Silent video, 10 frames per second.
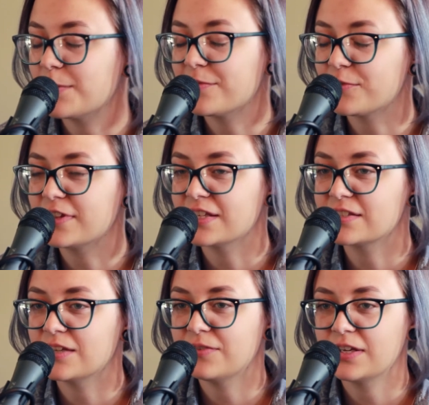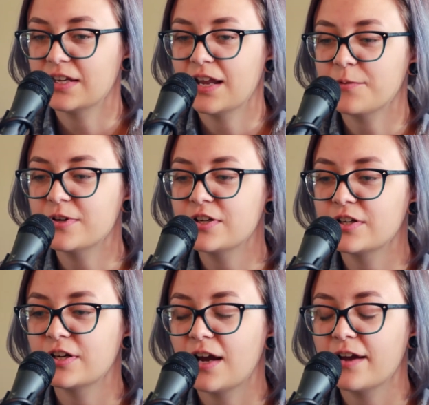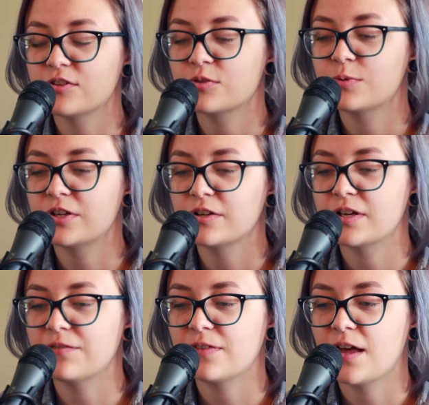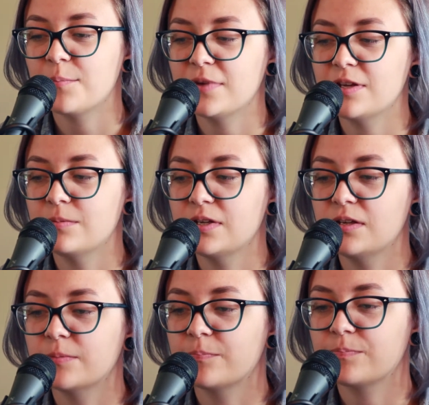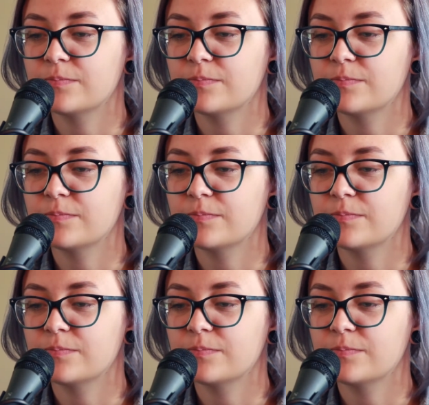Right before Thanksgiving. And I also wonder if that maybe